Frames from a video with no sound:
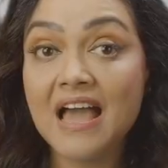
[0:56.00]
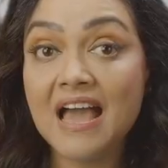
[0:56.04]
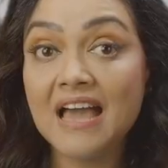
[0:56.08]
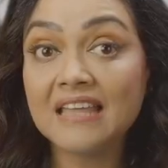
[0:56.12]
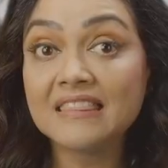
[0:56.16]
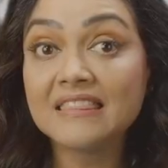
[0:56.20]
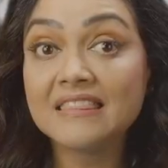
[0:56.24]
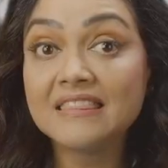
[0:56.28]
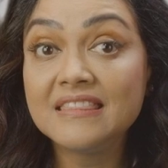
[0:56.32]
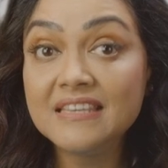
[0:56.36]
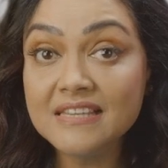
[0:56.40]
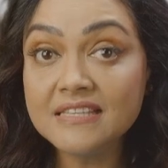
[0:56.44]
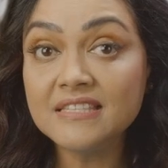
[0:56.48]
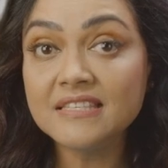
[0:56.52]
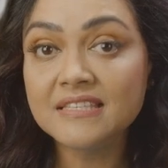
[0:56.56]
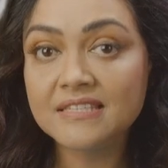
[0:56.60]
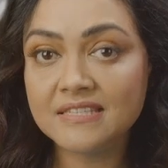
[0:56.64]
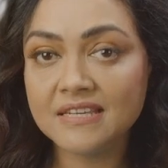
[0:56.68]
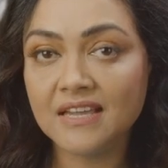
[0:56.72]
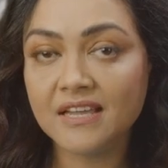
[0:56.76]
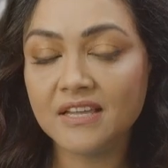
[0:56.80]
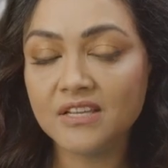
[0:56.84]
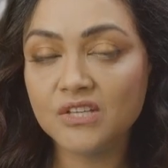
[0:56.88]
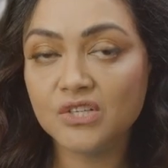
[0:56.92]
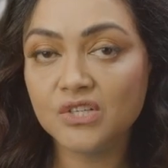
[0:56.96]
At this
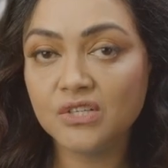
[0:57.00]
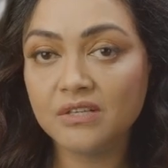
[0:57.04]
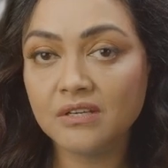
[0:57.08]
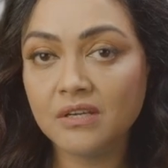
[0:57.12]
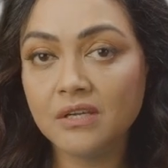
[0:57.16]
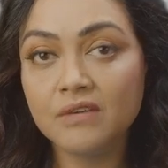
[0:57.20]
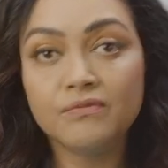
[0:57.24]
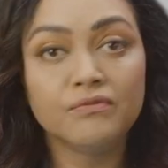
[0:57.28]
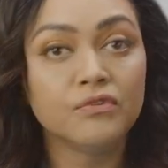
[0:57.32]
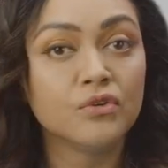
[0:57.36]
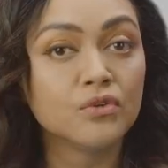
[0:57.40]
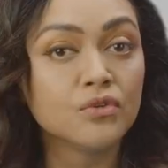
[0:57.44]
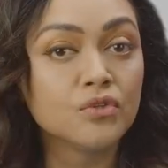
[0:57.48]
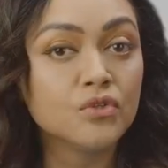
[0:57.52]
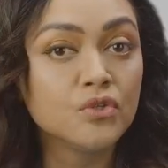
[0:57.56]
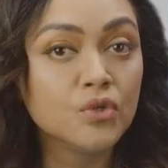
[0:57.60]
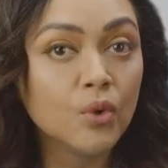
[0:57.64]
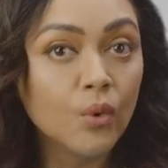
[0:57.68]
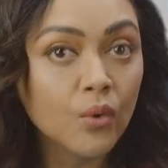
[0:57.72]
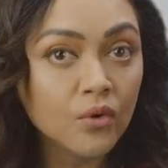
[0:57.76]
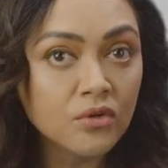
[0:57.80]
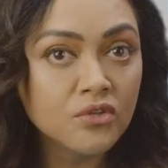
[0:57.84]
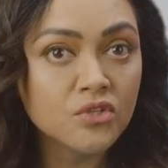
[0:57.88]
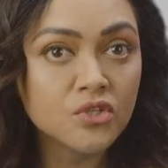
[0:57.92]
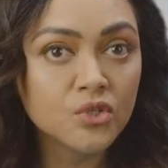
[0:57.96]
stage, if you
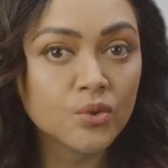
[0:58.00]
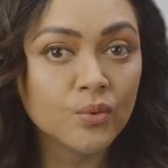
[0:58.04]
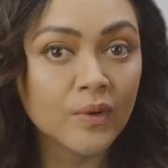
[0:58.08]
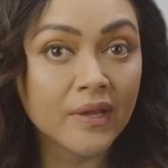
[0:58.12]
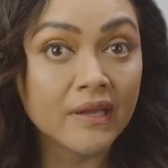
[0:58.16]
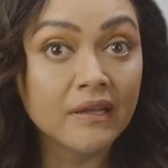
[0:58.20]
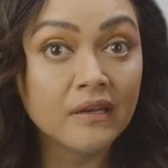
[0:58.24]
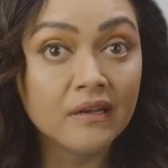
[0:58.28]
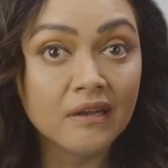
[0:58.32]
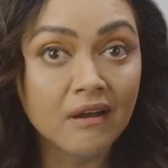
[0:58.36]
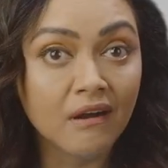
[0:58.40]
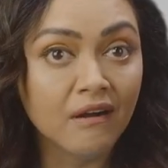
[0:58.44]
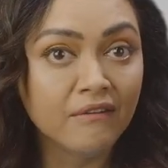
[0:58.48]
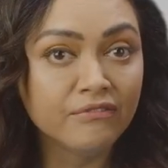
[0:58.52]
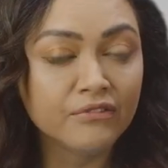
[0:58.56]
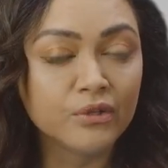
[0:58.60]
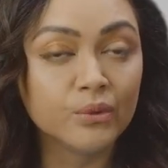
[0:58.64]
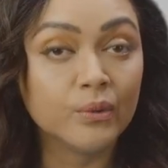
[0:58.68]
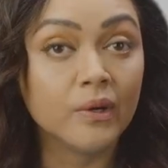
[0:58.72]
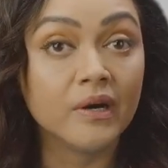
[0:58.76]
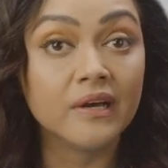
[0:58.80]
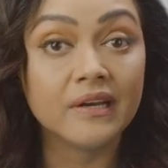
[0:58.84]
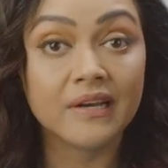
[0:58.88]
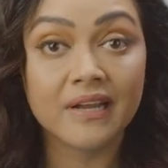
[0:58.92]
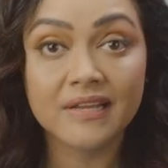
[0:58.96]
don't do enough
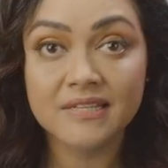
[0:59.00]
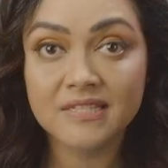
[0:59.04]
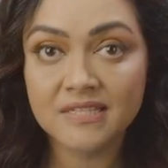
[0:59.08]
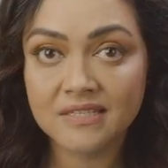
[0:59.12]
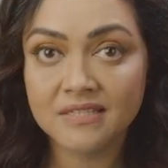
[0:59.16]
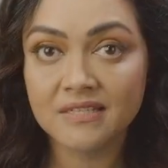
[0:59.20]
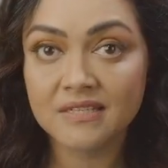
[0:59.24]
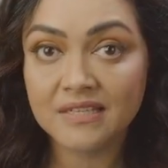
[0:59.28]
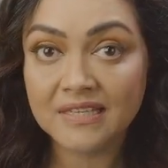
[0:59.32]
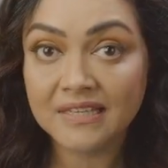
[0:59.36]
to arrest it